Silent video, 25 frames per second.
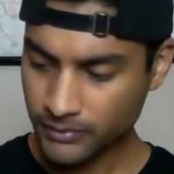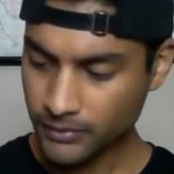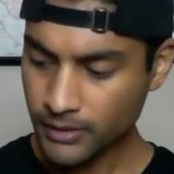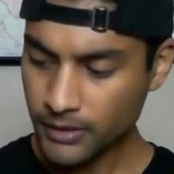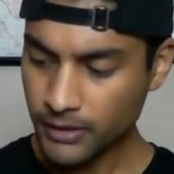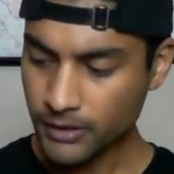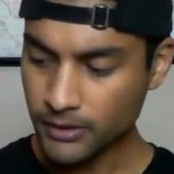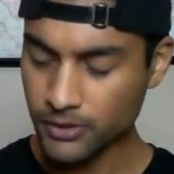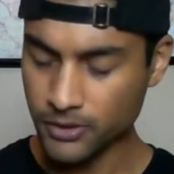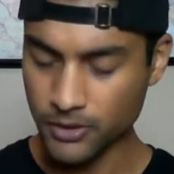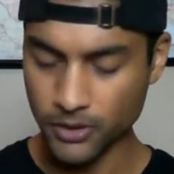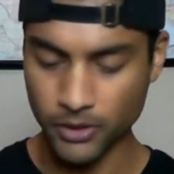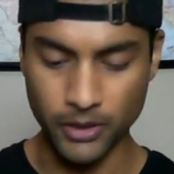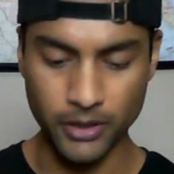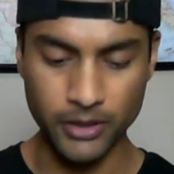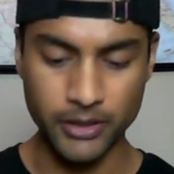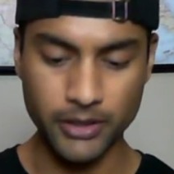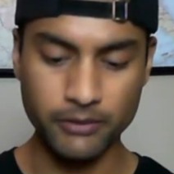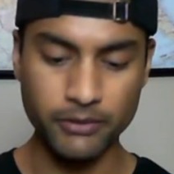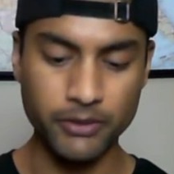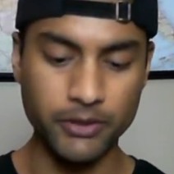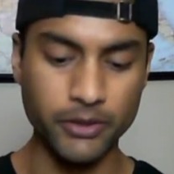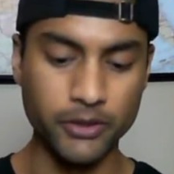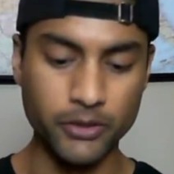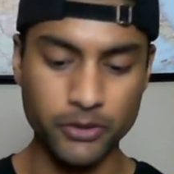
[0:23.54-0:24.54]
So I'll give
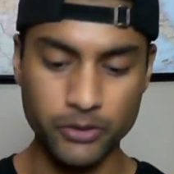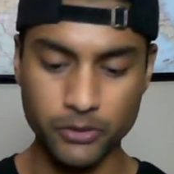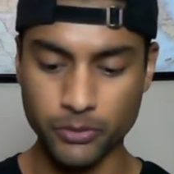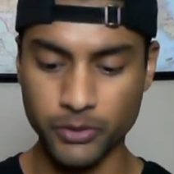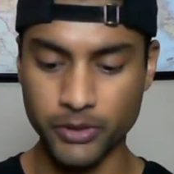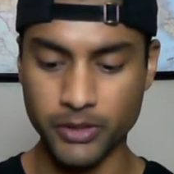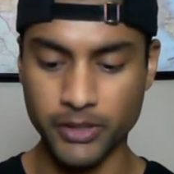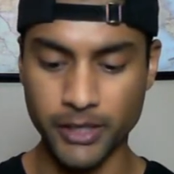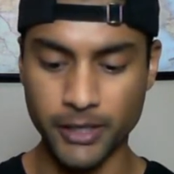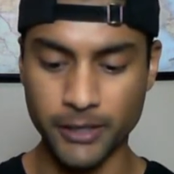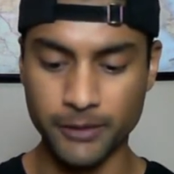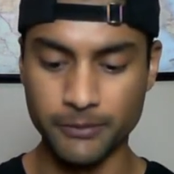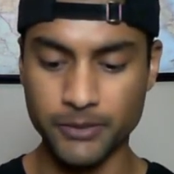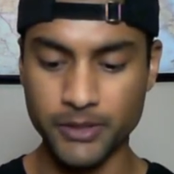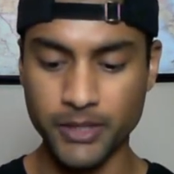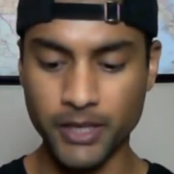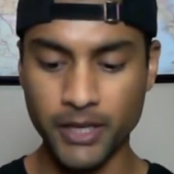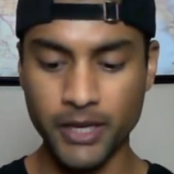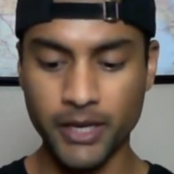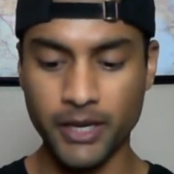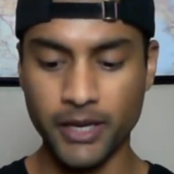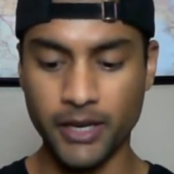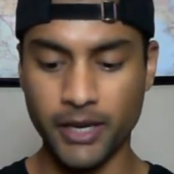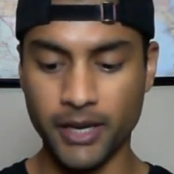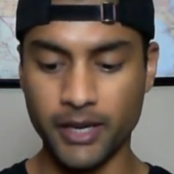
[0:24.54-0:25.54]
you those 3 games,
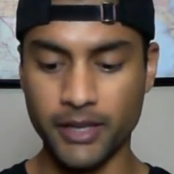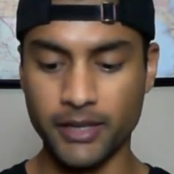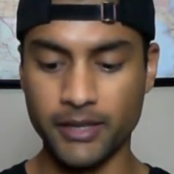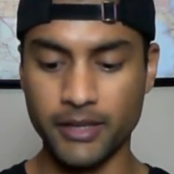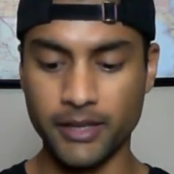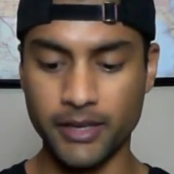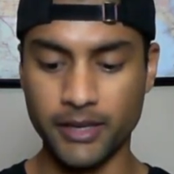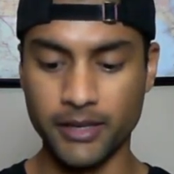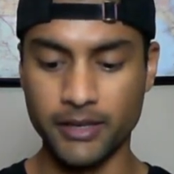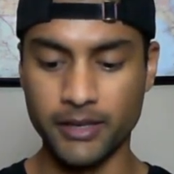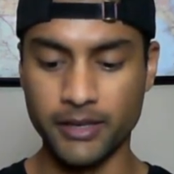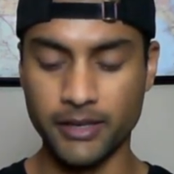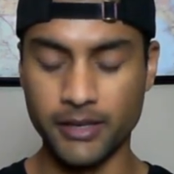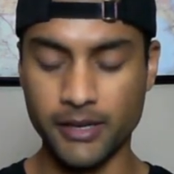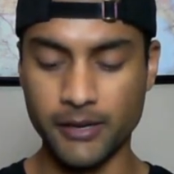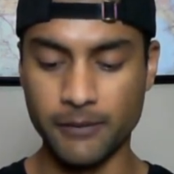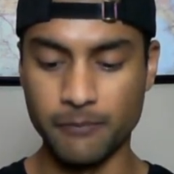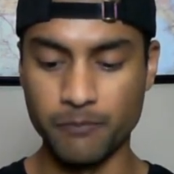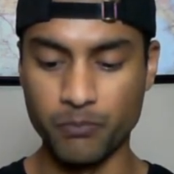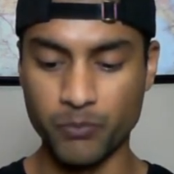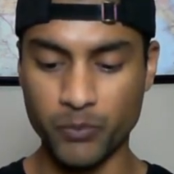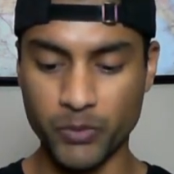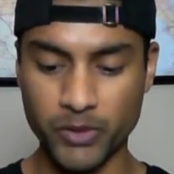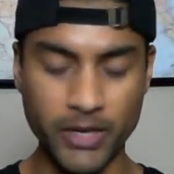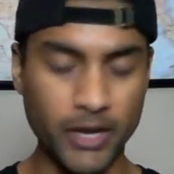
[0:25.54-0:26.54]
and
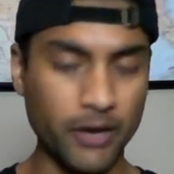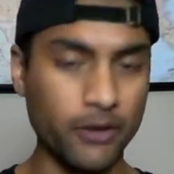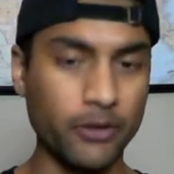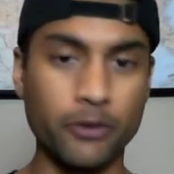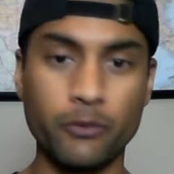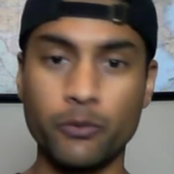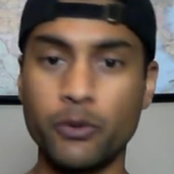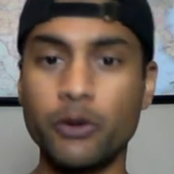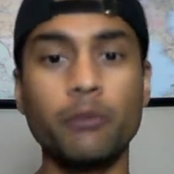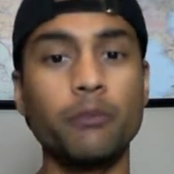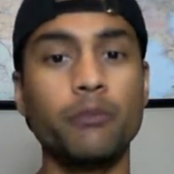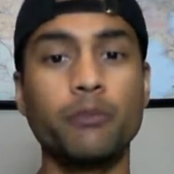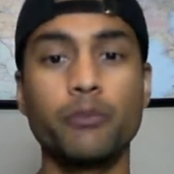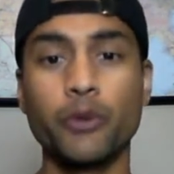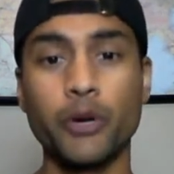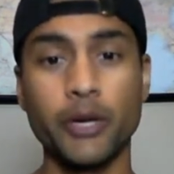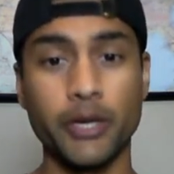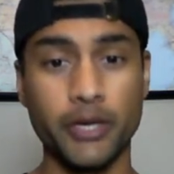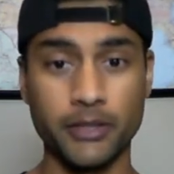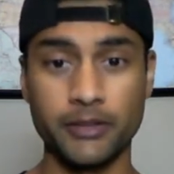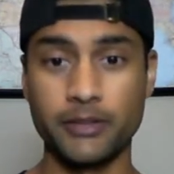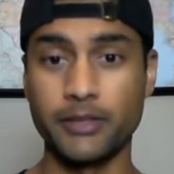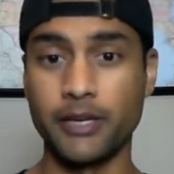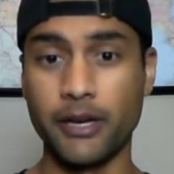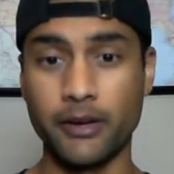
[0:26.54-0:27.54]
then we'll break
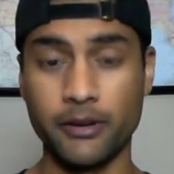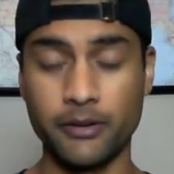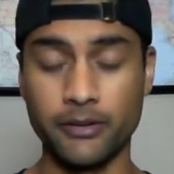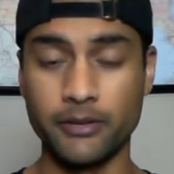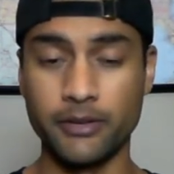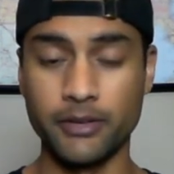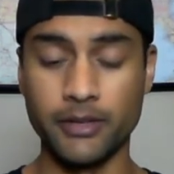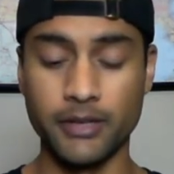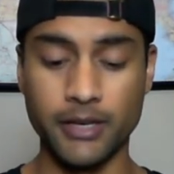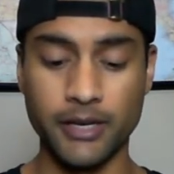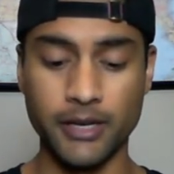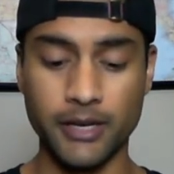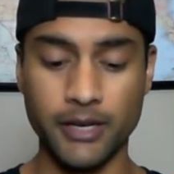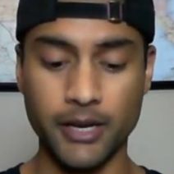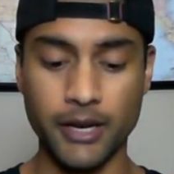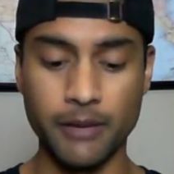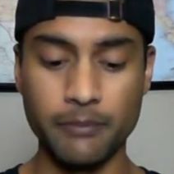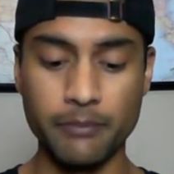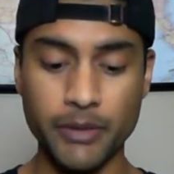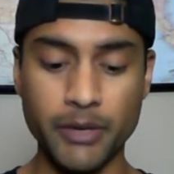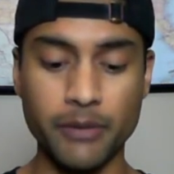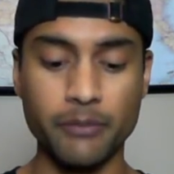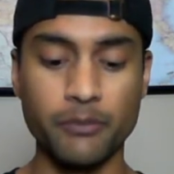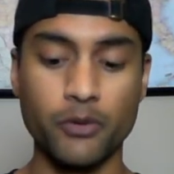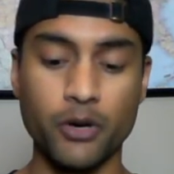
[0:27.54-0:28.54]
it down a
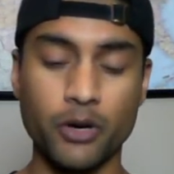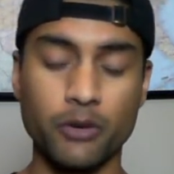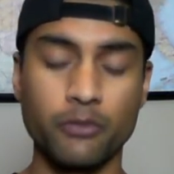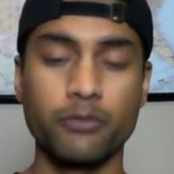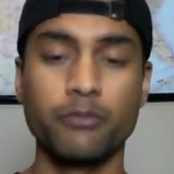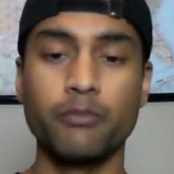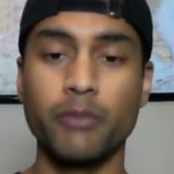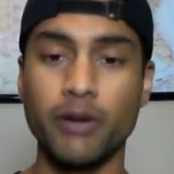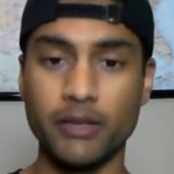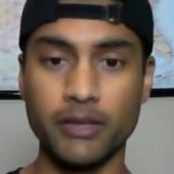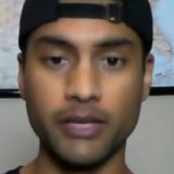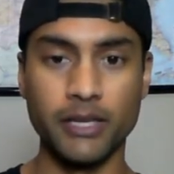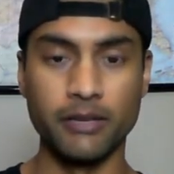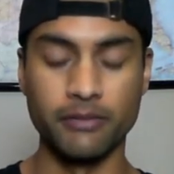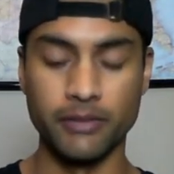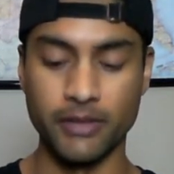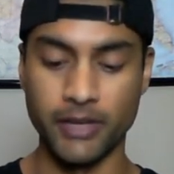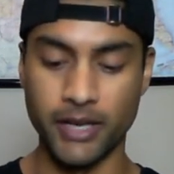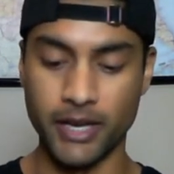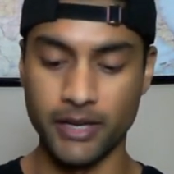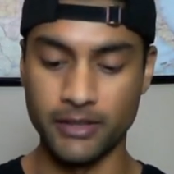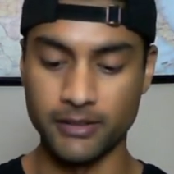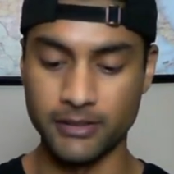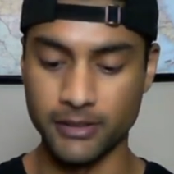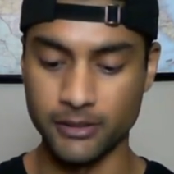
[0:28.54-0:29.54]
bit more for my love and
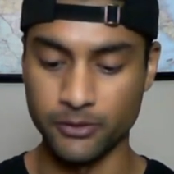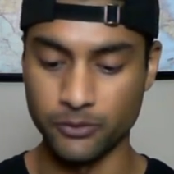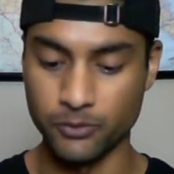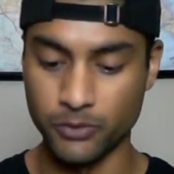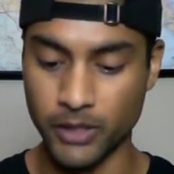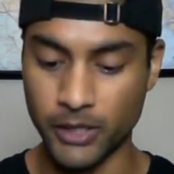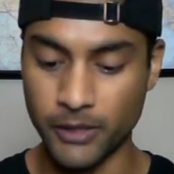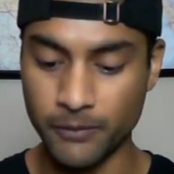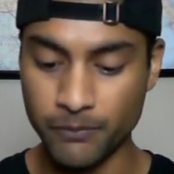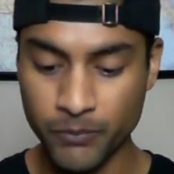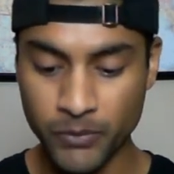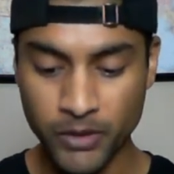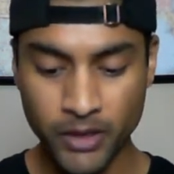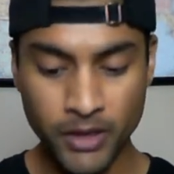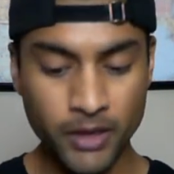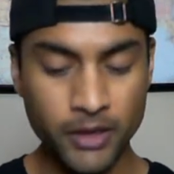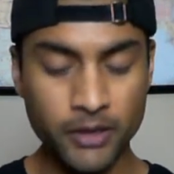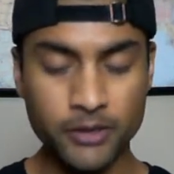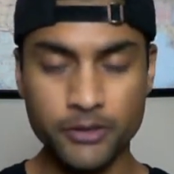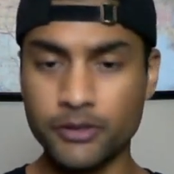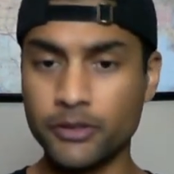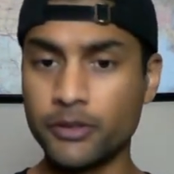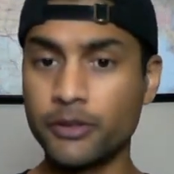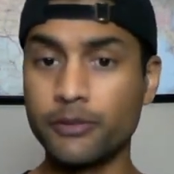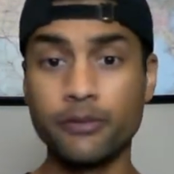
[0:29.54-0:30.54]
hates as well.
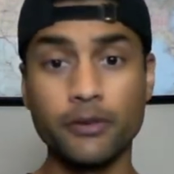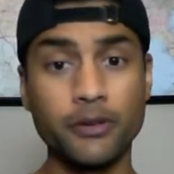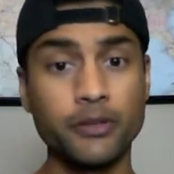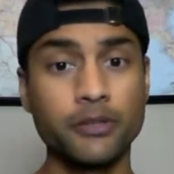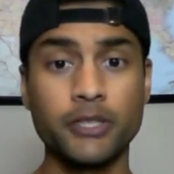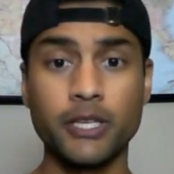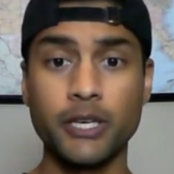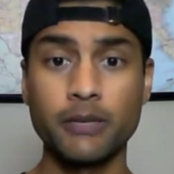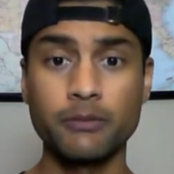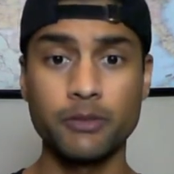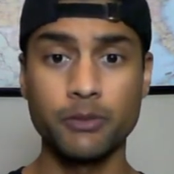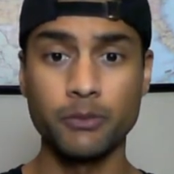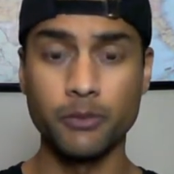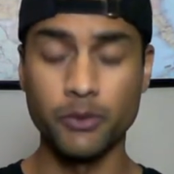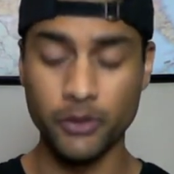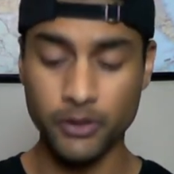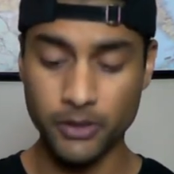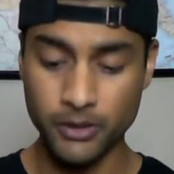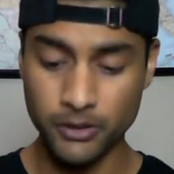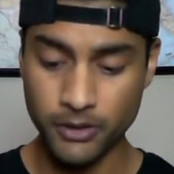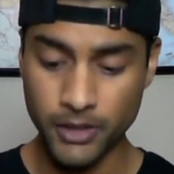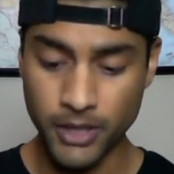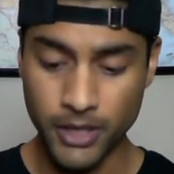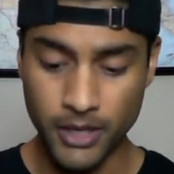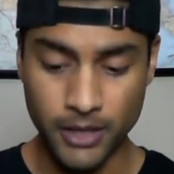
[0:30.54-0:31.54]
So the first game
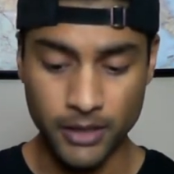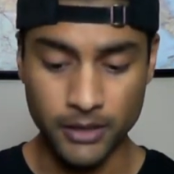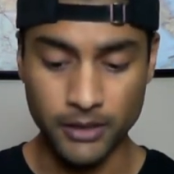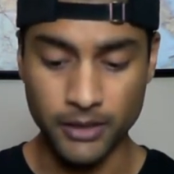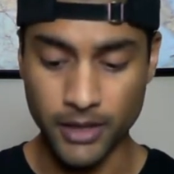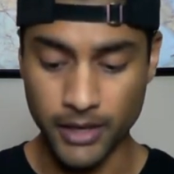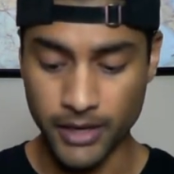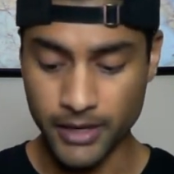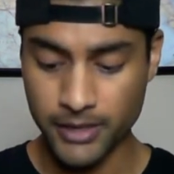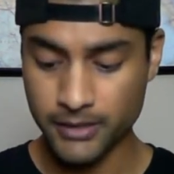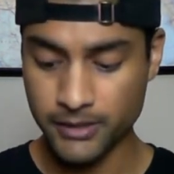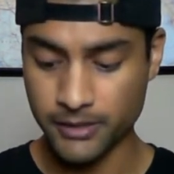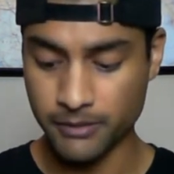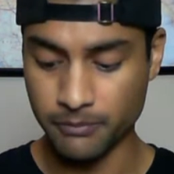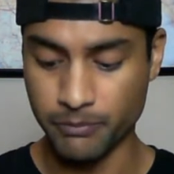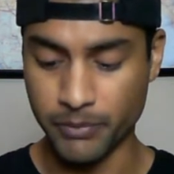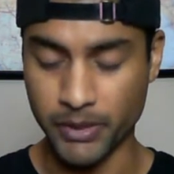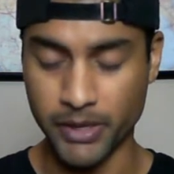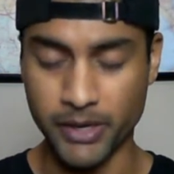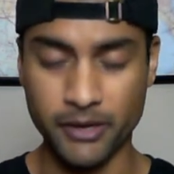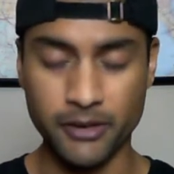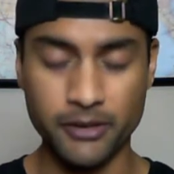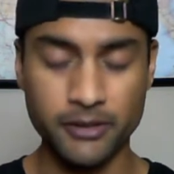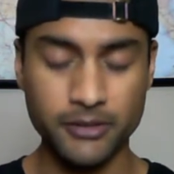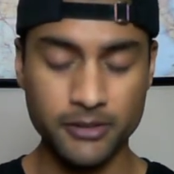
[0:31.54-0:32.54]
tomorrow, Lions at
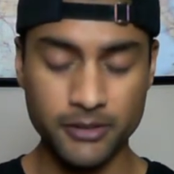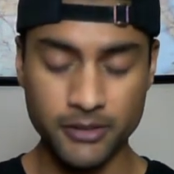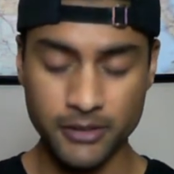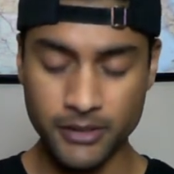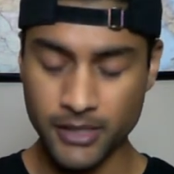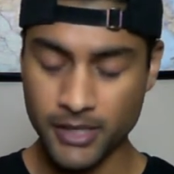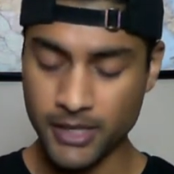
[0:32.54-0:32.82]
Bears.